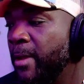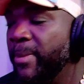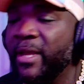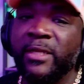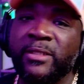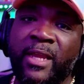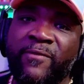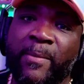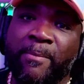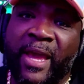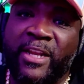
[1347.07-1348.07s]
Because they
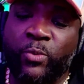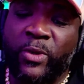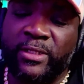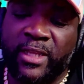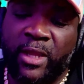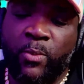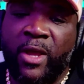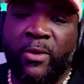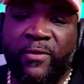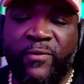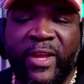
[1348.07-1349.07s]
might as well say,
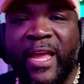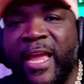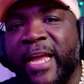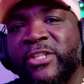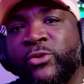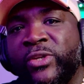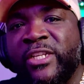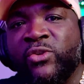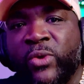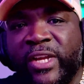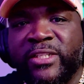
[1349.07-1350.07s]
well, if we can't ask you these
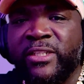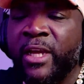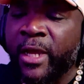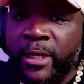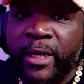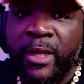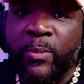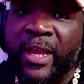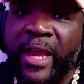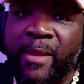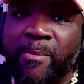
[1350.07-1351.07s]
questions, then
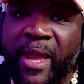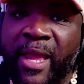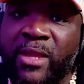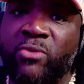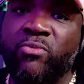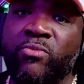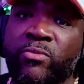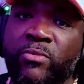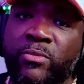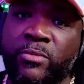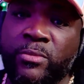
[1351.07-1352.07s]
we can't pay you.
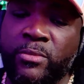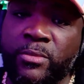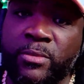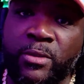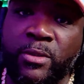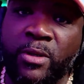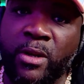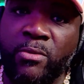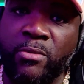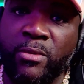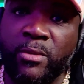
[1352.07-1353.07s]
You
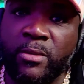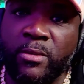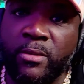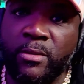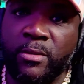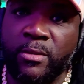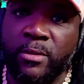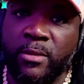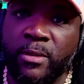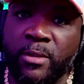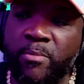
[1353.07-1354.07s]
know?
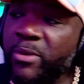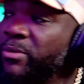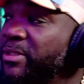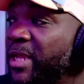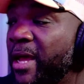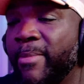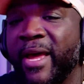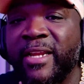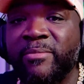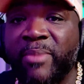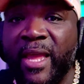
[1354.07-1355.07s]
Boosie all about
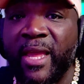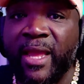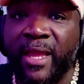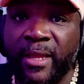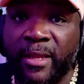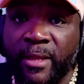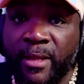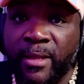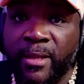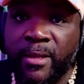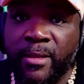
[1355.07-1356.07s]
his bag.
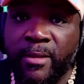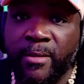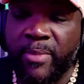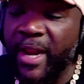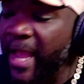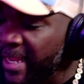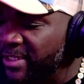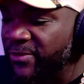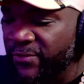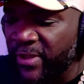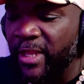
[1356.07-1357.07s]
But I
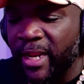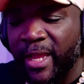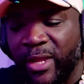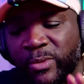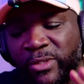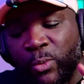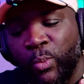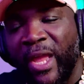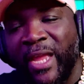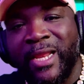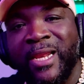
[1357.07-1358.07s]
just feel like it was the
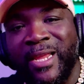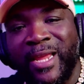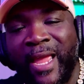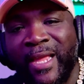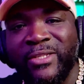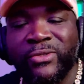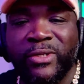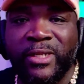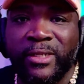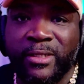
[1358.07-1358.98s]
way that he answered it.